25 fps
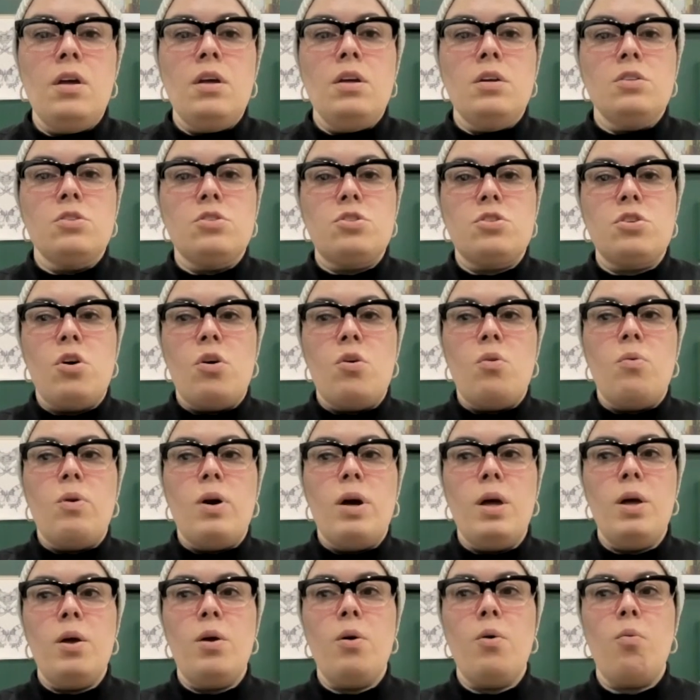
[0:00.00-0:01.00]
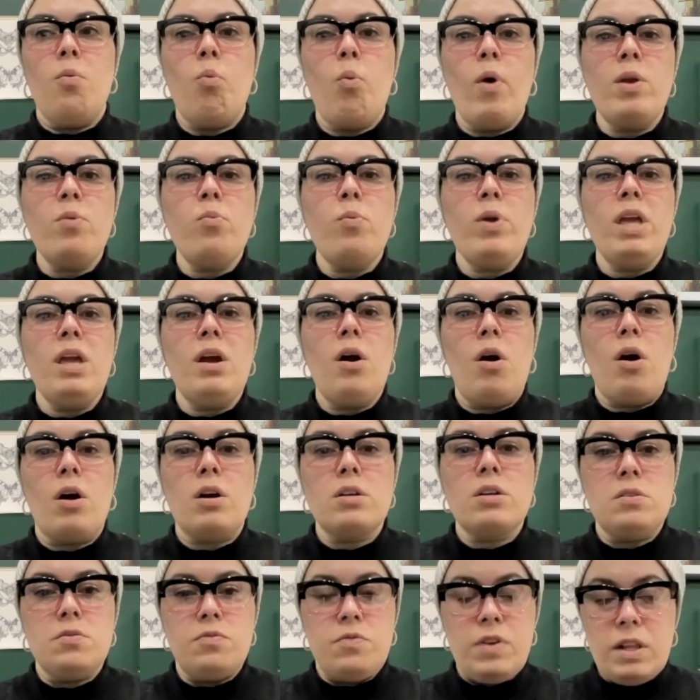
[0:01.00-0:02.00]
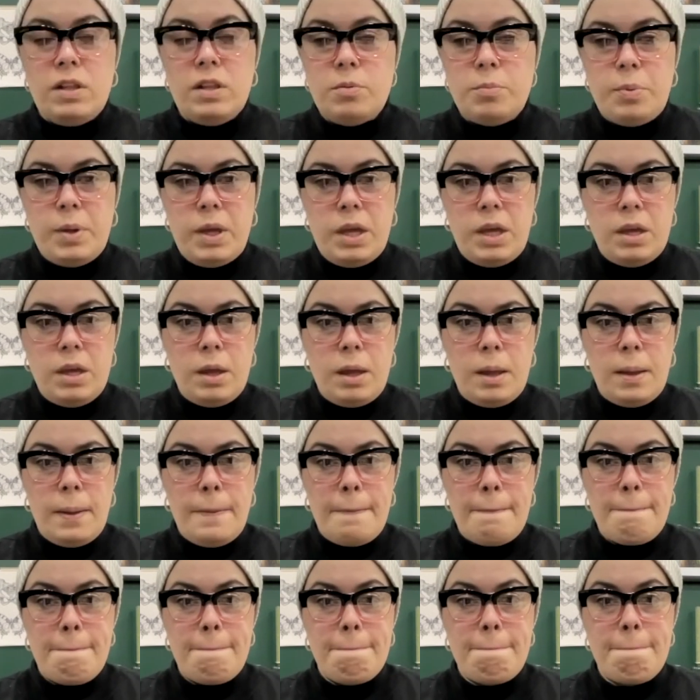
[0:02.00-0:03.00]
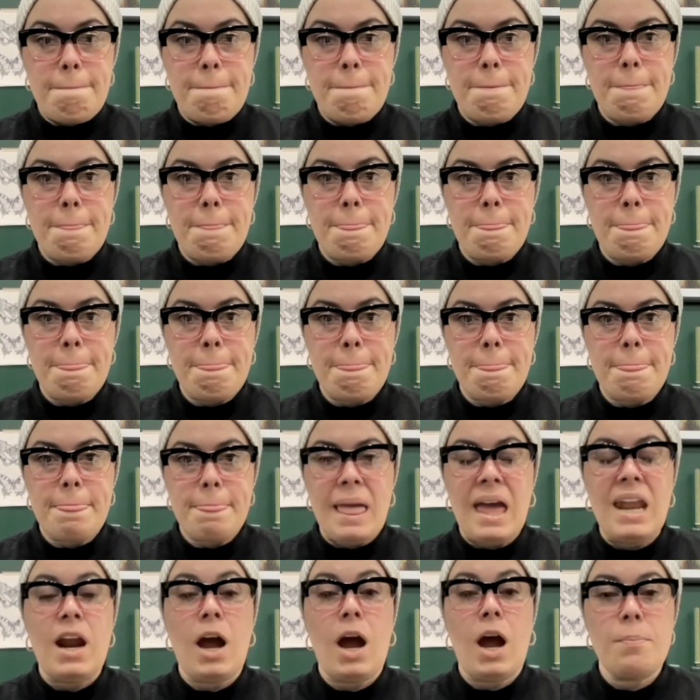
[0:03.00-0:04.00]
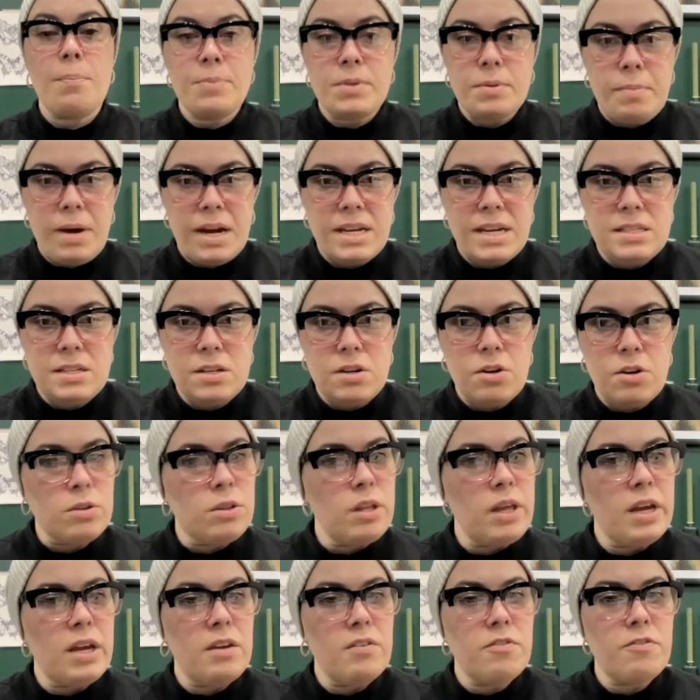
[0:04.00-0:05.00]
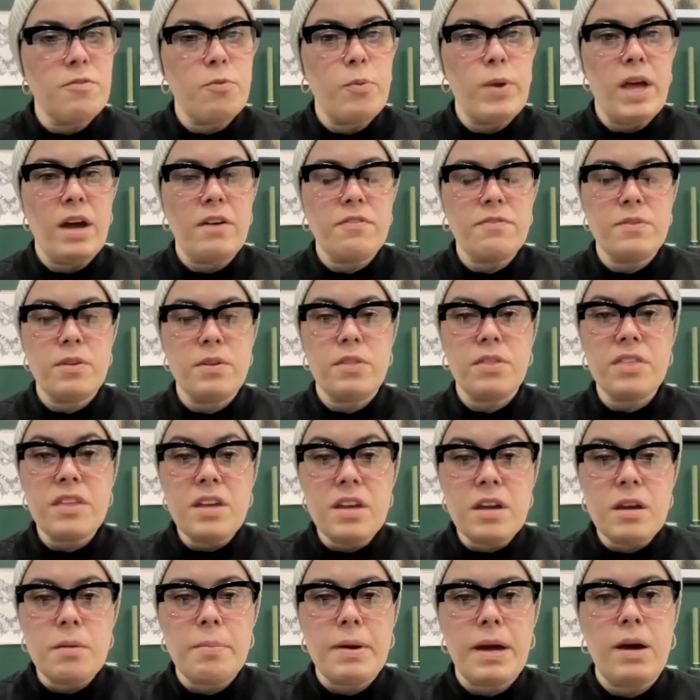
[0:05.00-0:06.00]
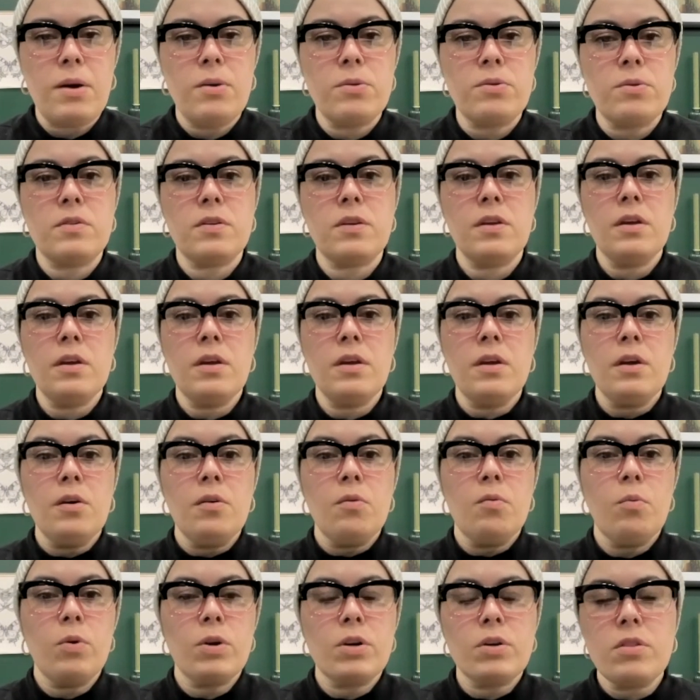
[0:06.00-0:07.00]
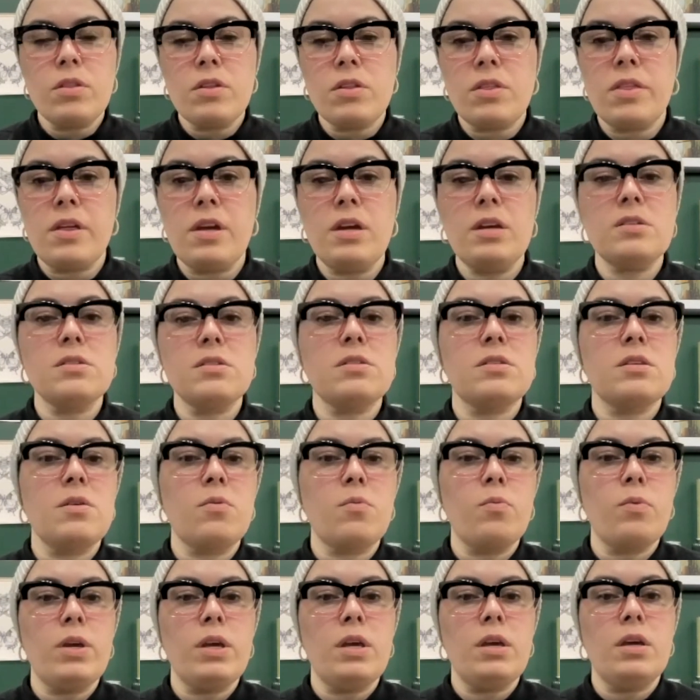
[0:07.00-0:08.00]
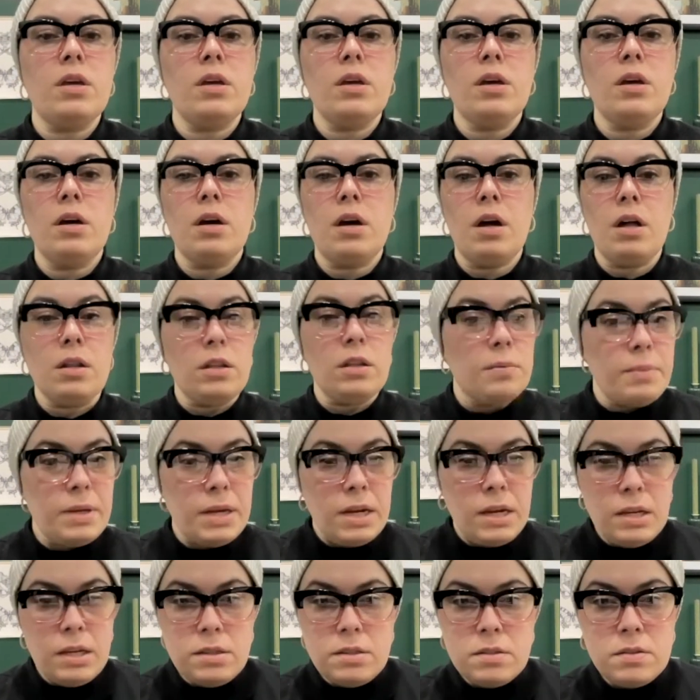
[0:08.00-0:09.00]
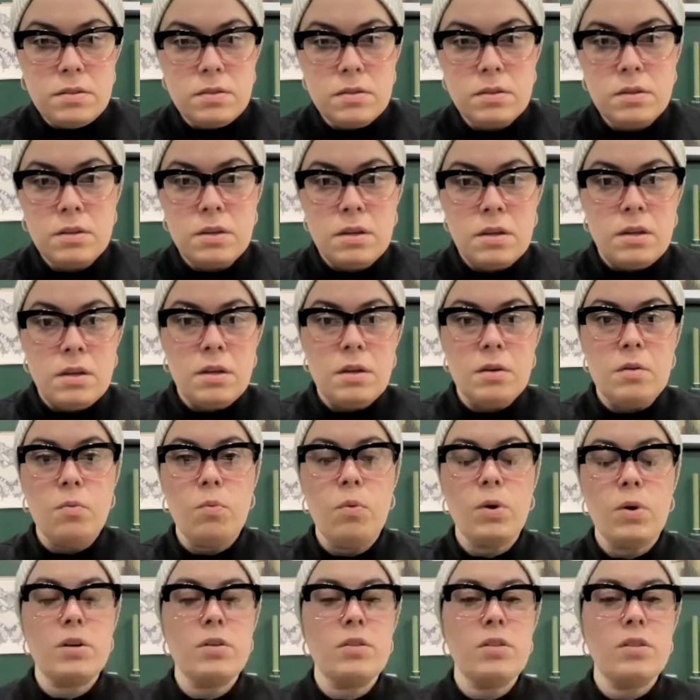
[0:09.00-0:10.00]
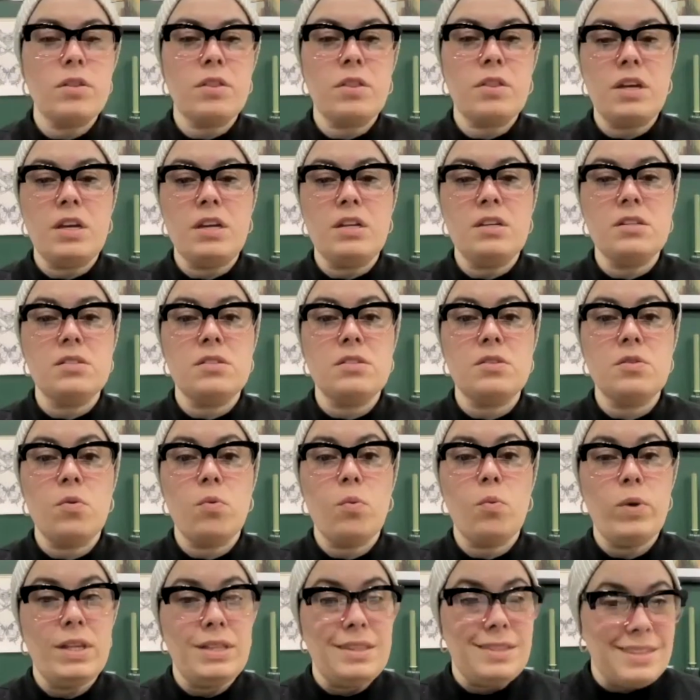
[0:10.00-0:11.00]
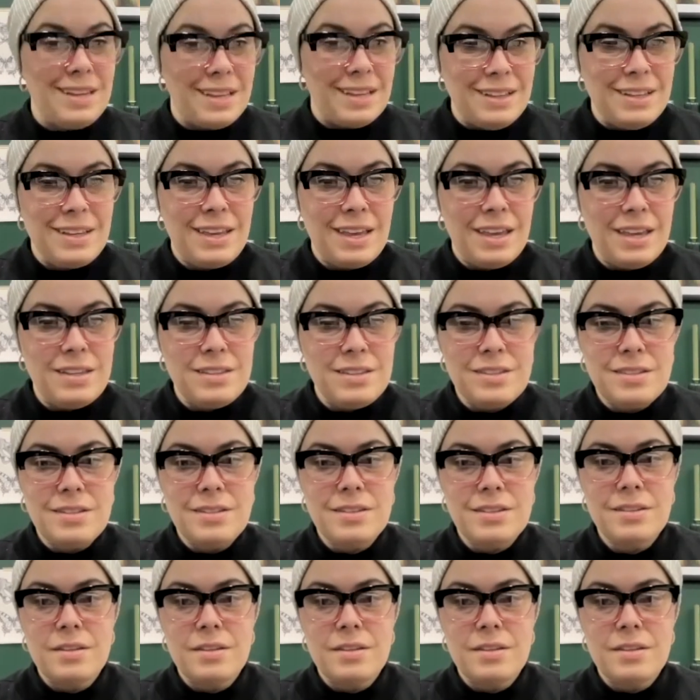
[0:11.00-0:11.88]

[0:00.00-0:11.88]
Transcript: So when we are developing and optimizing our life, we have to think about what are the things that we eliminate, what are the things we delegate,